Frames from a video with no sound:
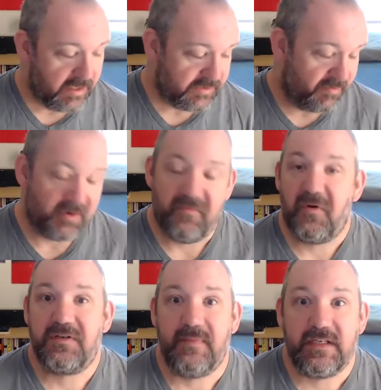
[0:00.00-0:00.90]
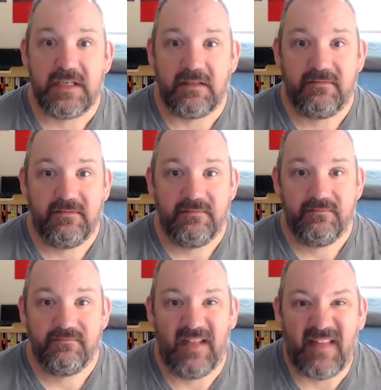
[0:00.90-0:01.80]
So I'm going to force myself.
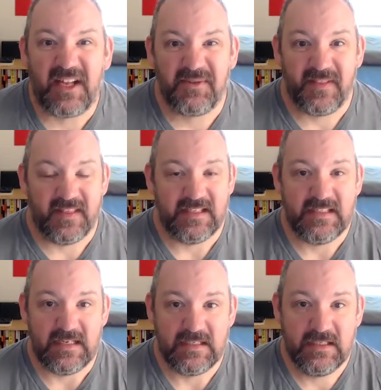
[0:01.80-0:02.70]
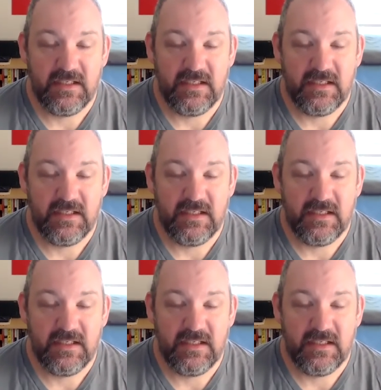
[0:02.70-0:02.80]
And that's what this is.